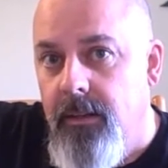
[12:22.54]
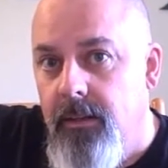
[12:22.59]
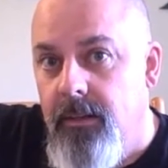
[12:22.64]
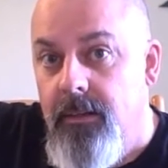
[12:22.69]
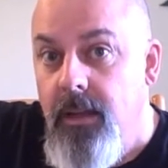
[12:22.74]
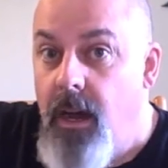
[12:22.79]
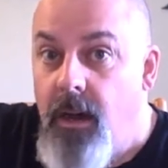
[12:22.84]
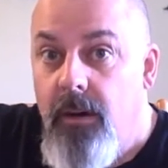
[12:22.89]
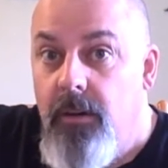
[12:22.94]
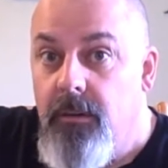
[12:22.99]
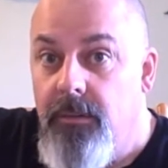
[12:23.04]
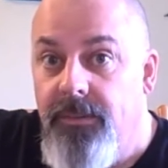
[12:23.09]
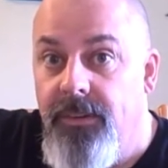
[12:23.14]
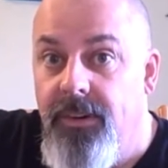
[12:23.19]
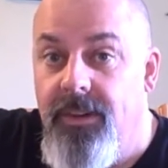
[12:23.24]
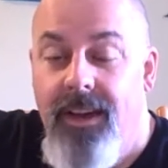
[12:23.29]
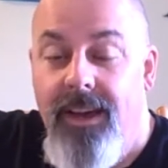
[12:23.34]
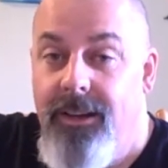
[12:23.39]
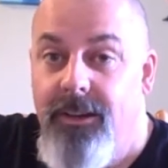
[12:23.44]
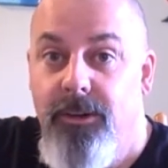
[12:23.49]
No, they're
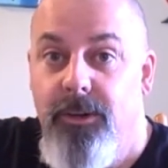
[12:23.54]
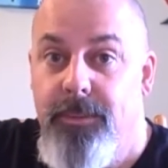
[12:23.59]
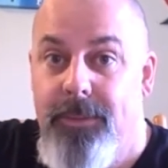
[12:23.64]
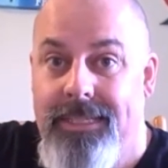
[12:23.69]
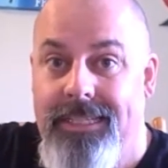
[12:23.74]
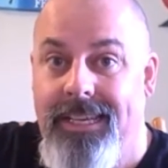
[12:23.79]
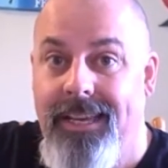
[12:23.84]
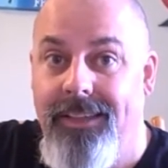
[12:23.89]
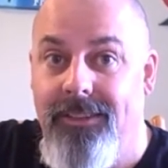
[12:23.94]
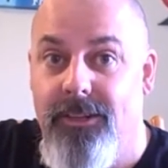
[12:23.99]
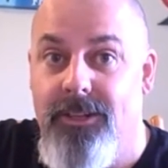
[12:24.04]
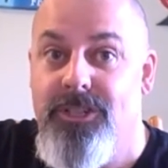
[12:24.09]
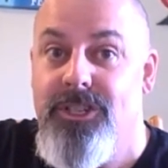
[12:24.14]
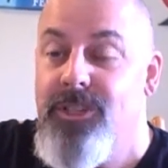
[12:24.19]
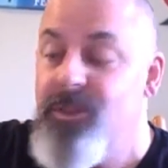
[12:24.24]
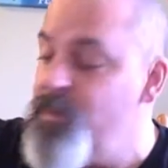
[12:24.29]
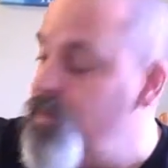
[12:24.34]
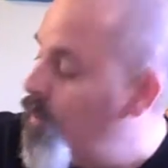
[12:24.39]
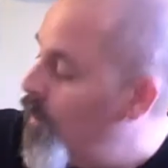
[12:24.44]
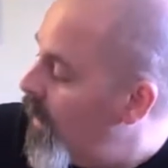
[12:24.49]
not a group of 10, they're
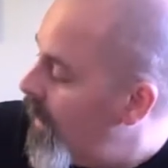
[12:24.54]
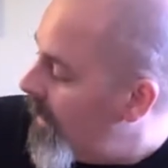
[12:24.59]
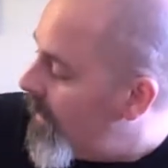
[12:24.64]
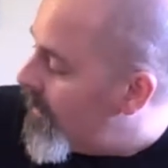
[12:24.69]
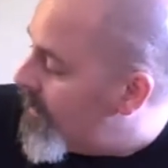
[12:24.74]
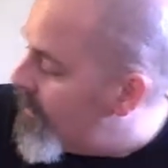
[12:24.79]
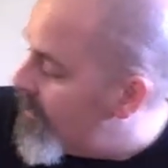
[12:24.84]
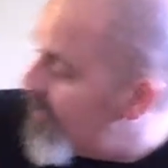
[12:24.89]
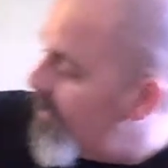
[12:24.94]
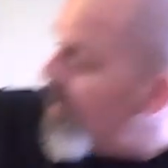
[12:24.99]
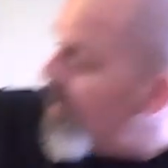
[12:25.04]
just ones.